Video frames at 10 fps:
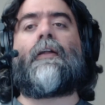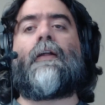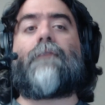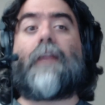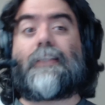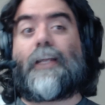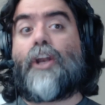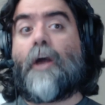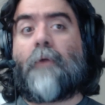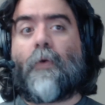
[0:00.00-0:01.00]
That is a
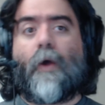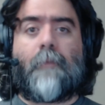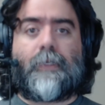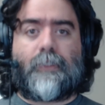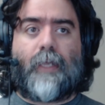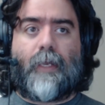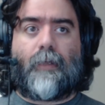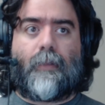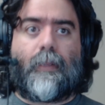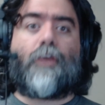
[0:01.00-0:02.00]
number one mistake
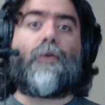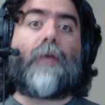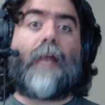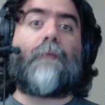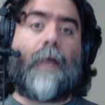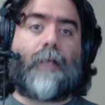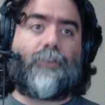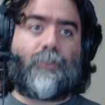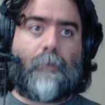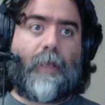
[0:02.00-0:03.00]
that new game
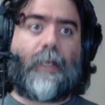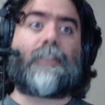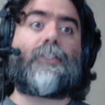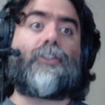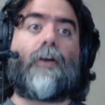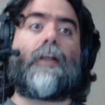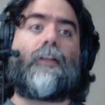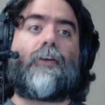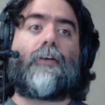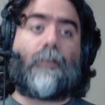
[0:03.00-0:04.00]
masters make, is starting
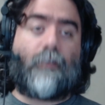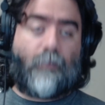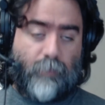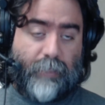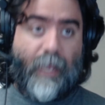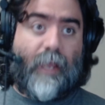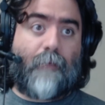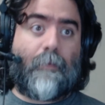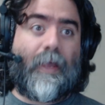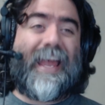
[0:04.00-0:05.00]
their
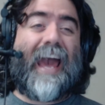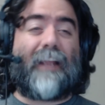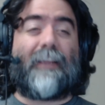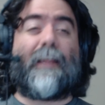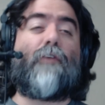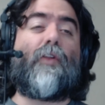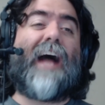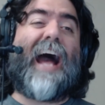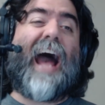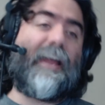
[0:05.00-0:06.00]
game at a level
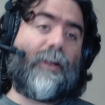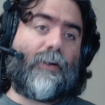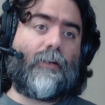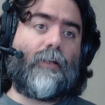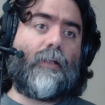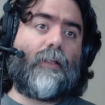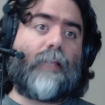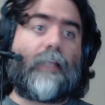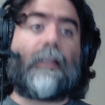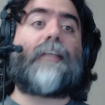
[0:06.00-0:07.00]
higher
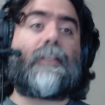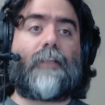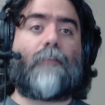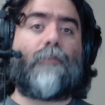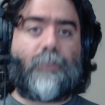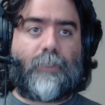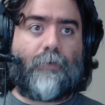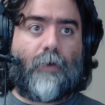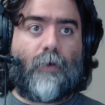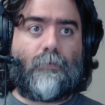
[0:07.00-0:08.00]
than license level
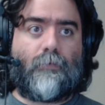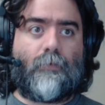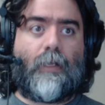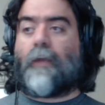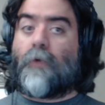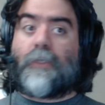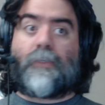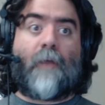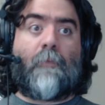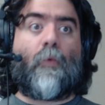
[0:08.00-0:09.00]
0.
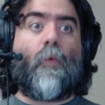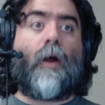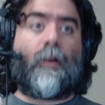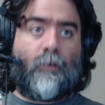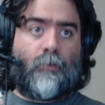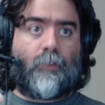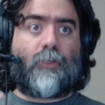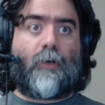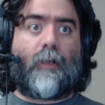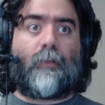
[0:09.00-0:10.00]
Reason number one to
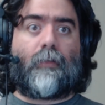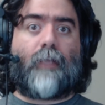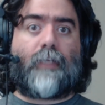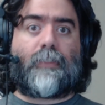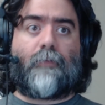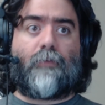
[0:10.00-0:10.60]
start at license level